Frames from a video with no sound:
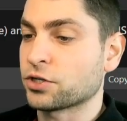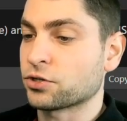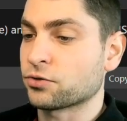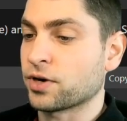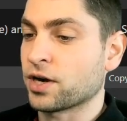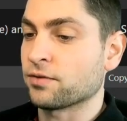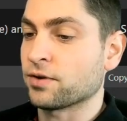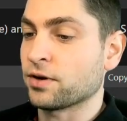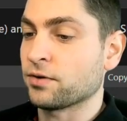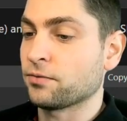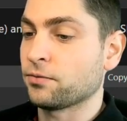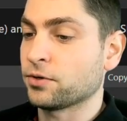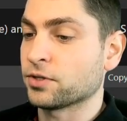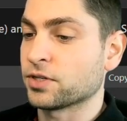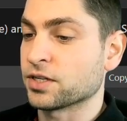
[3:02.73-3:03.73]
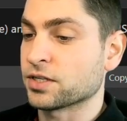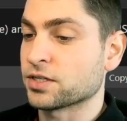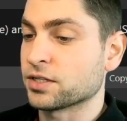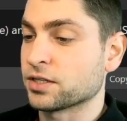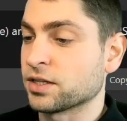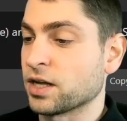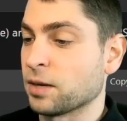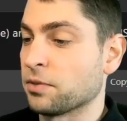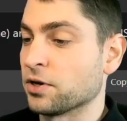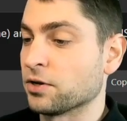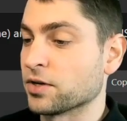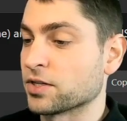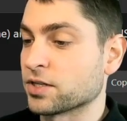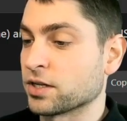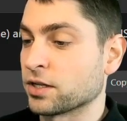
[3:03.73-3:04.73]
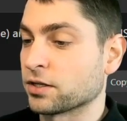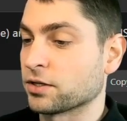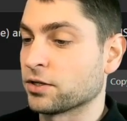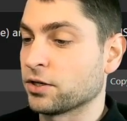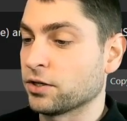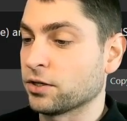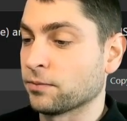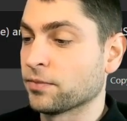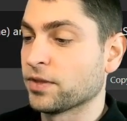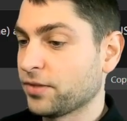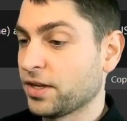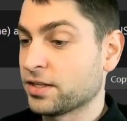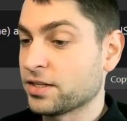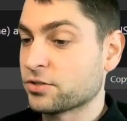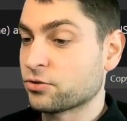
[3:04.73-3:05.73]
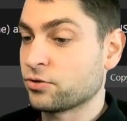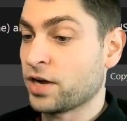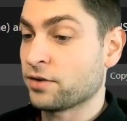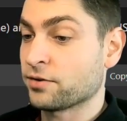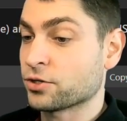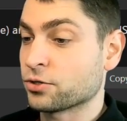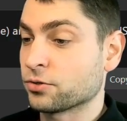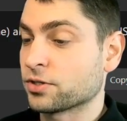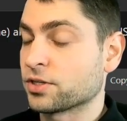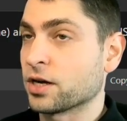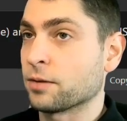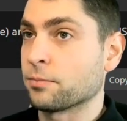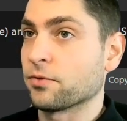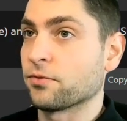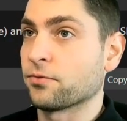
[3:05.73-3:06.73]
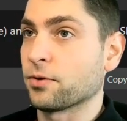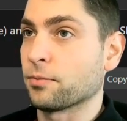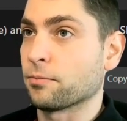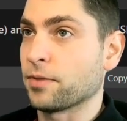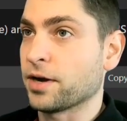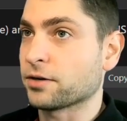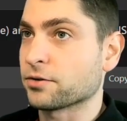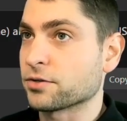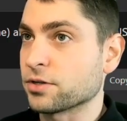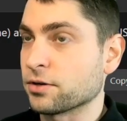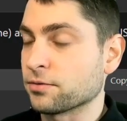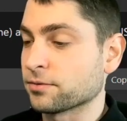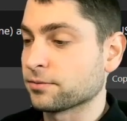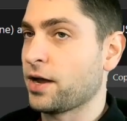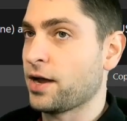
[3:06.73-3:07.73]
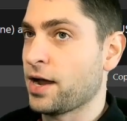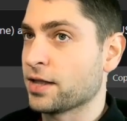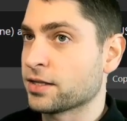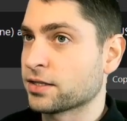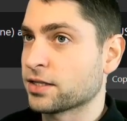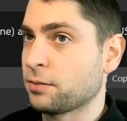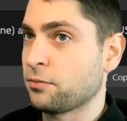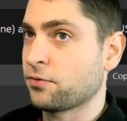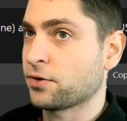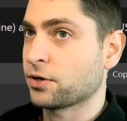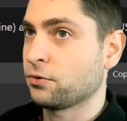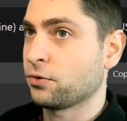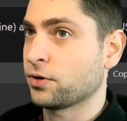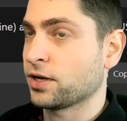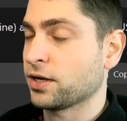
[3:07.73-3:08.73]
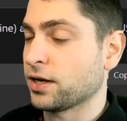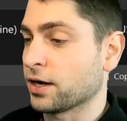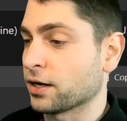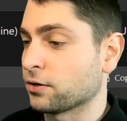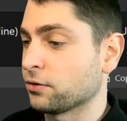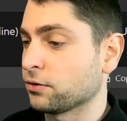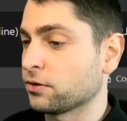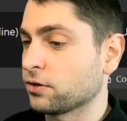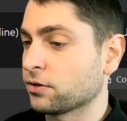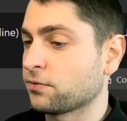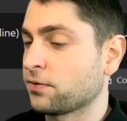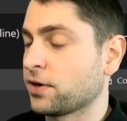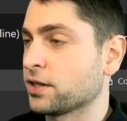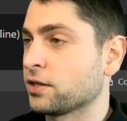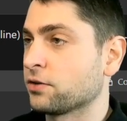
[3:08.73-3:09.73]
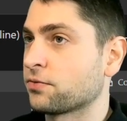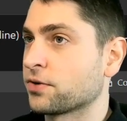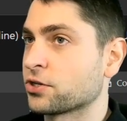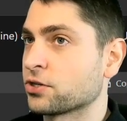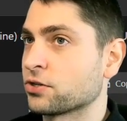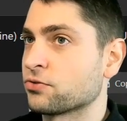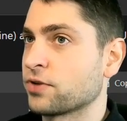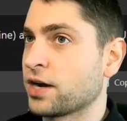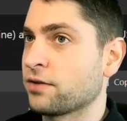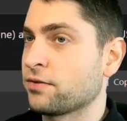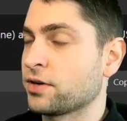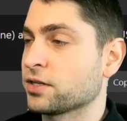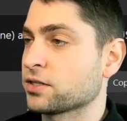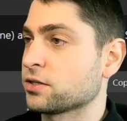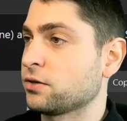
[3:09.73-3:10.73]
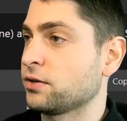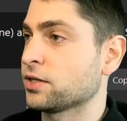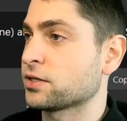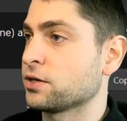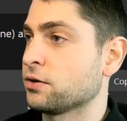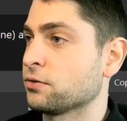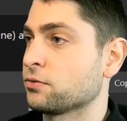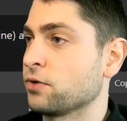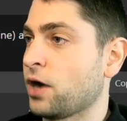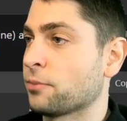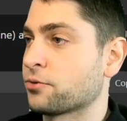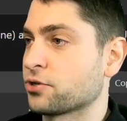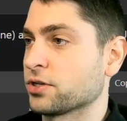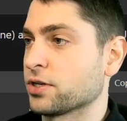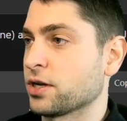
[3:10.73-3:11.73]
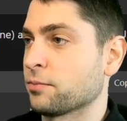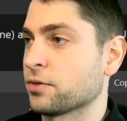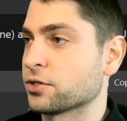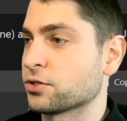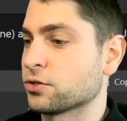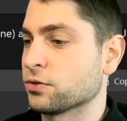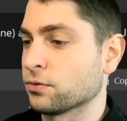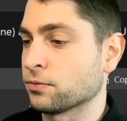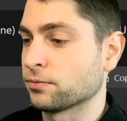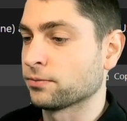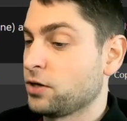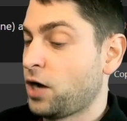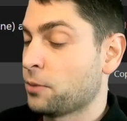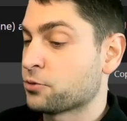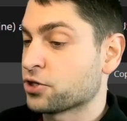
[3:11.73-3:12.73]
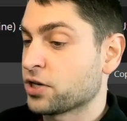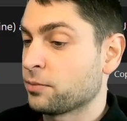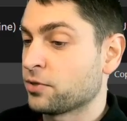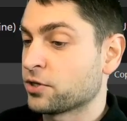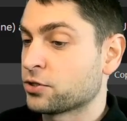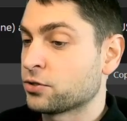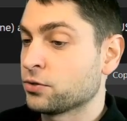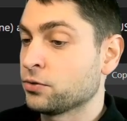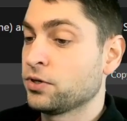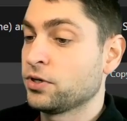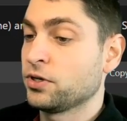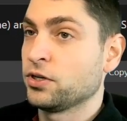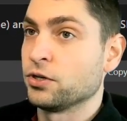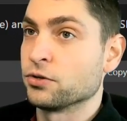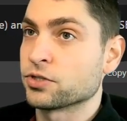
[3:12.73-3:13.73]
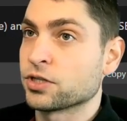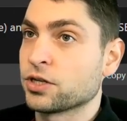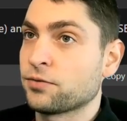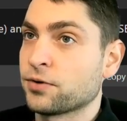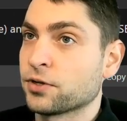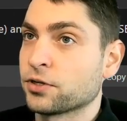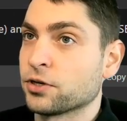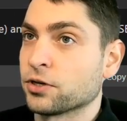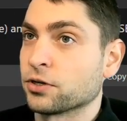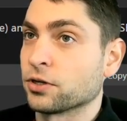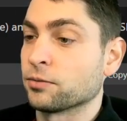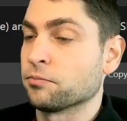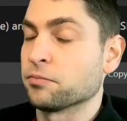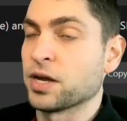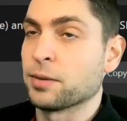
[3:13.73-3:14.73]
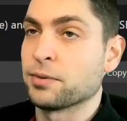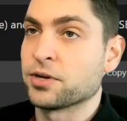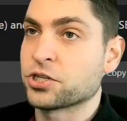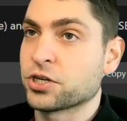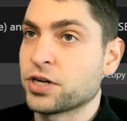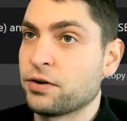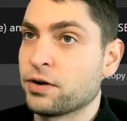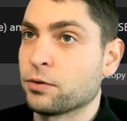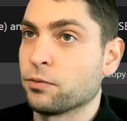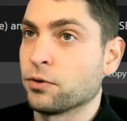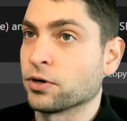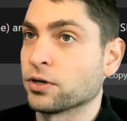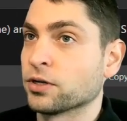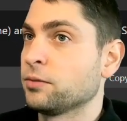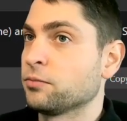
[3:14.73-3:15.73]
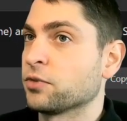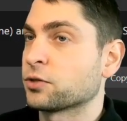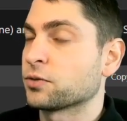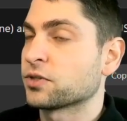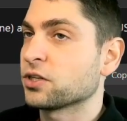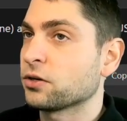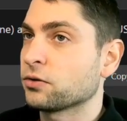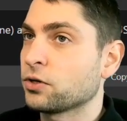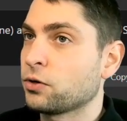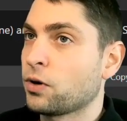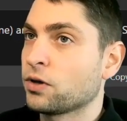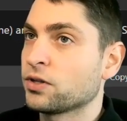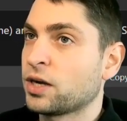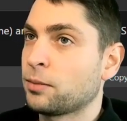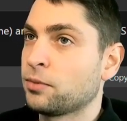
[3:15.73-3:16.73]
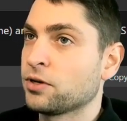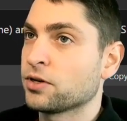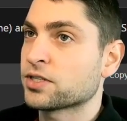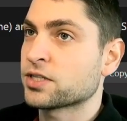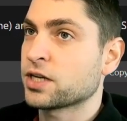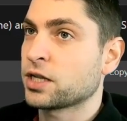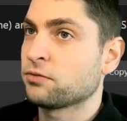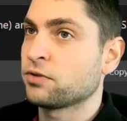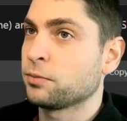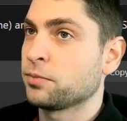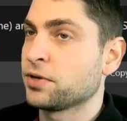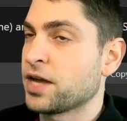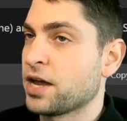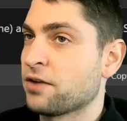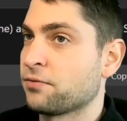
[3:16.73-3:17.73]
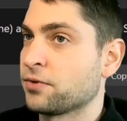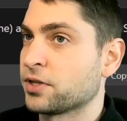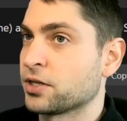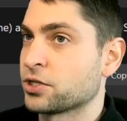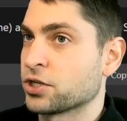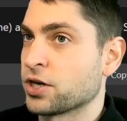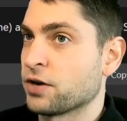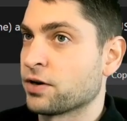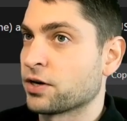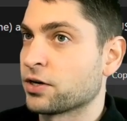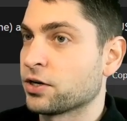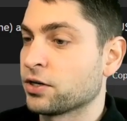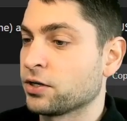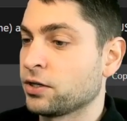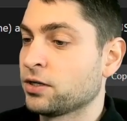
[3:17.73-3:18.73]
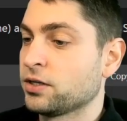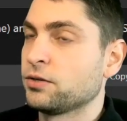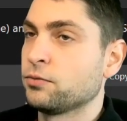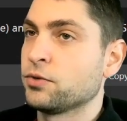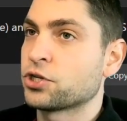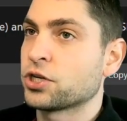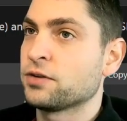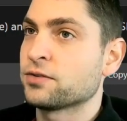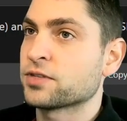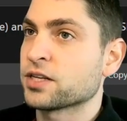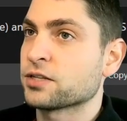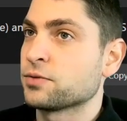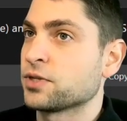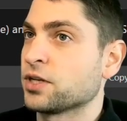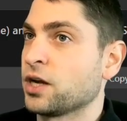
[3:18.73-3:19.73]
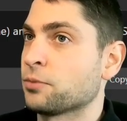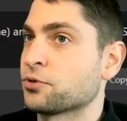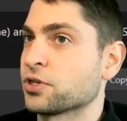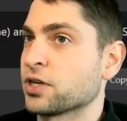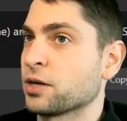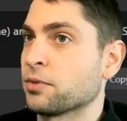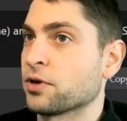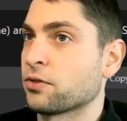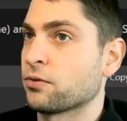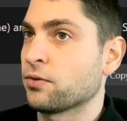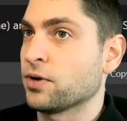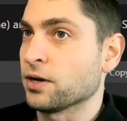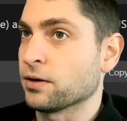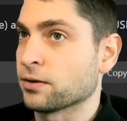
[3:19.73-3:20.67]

driver for this W S L kernel. And this driver should come from Microsoft. At the time of recording, I could not find the official driver, so let's go to option number two. Option number two, use a different kernel, maybe a generic one. But we don't know how W S L will behave with a generic kernel, which leaves us with option number three,